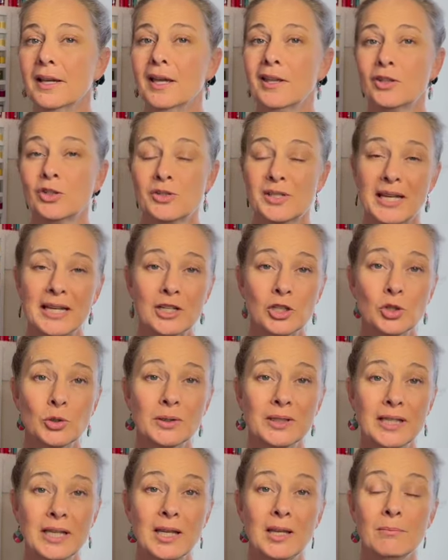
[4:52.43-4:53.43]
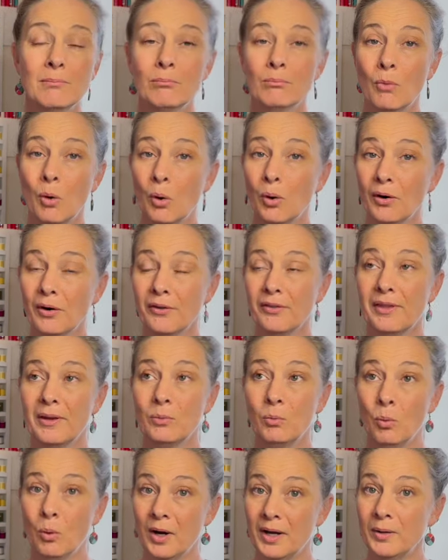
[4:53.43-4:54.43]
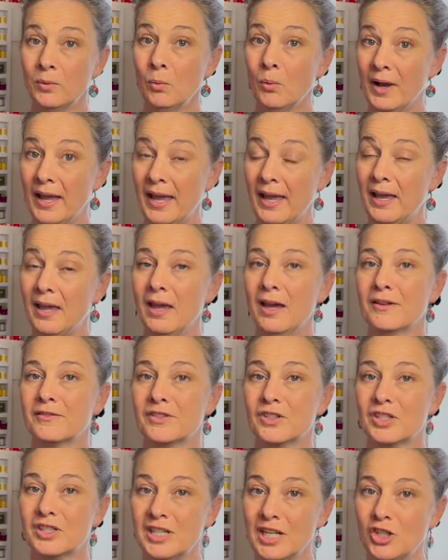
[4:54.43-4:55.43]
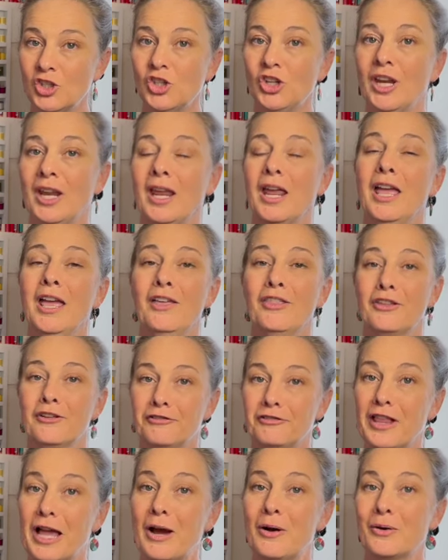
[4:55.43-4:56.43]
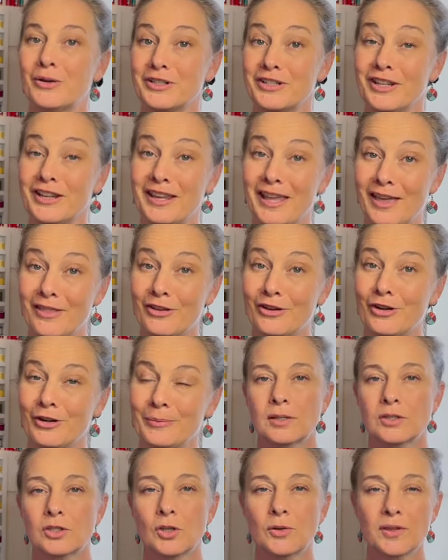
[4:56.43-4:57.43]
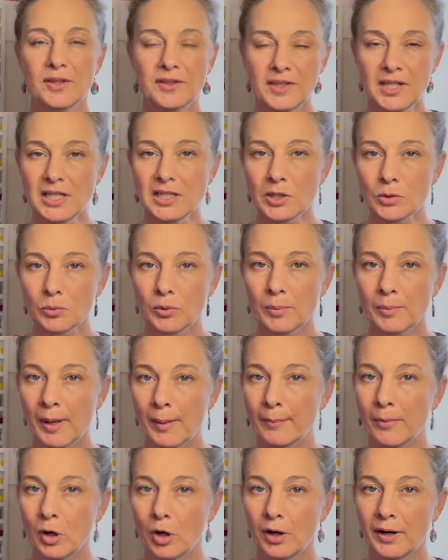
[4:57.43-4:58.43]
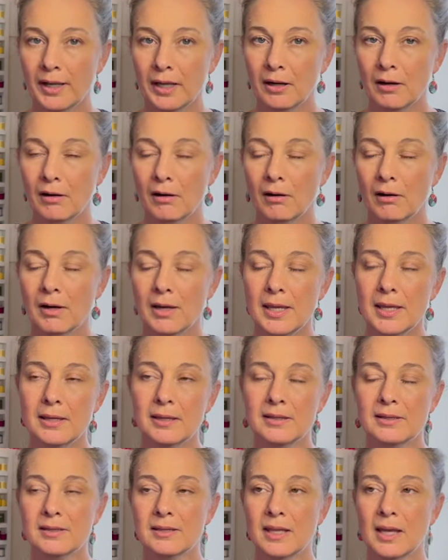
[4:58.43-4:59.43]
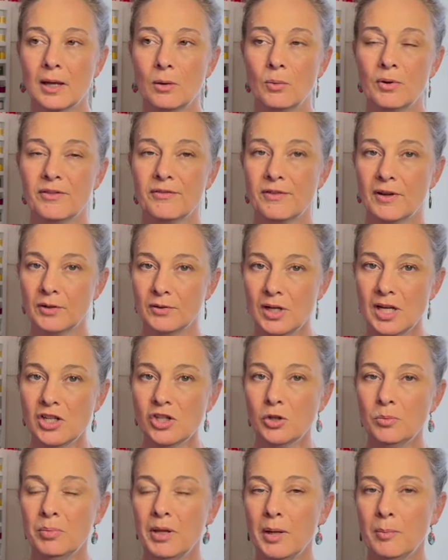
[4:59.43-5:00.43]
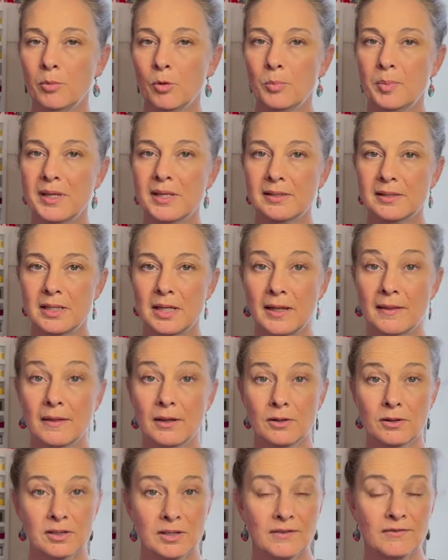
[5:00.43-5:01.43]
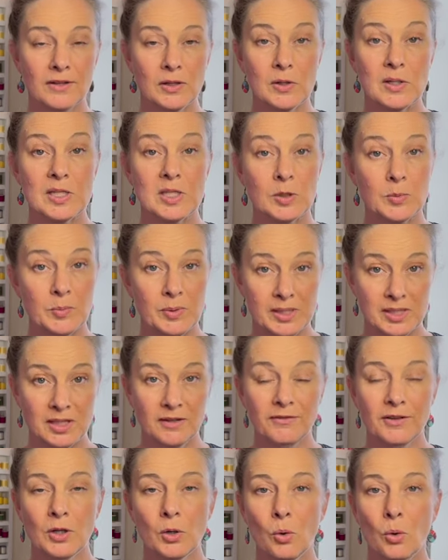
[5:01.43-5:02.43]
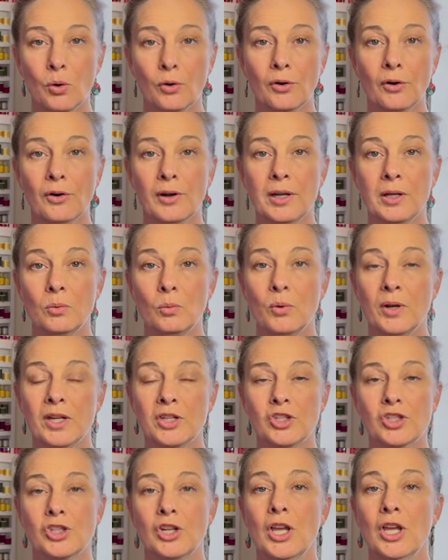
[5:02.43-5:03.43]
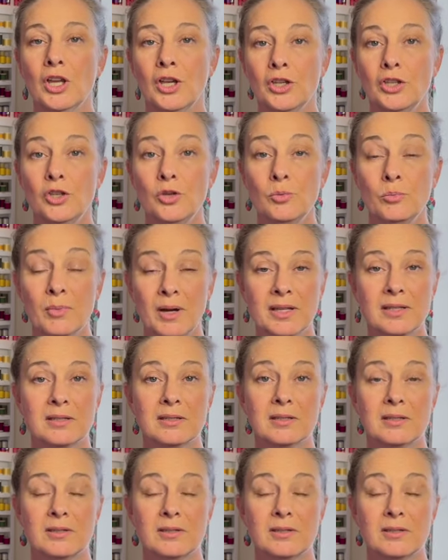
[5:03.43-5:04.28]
there's actually more than one way of stitching the flower together. So the thing to remember here is that with foundation paper piecing, there is a very specific order in which you must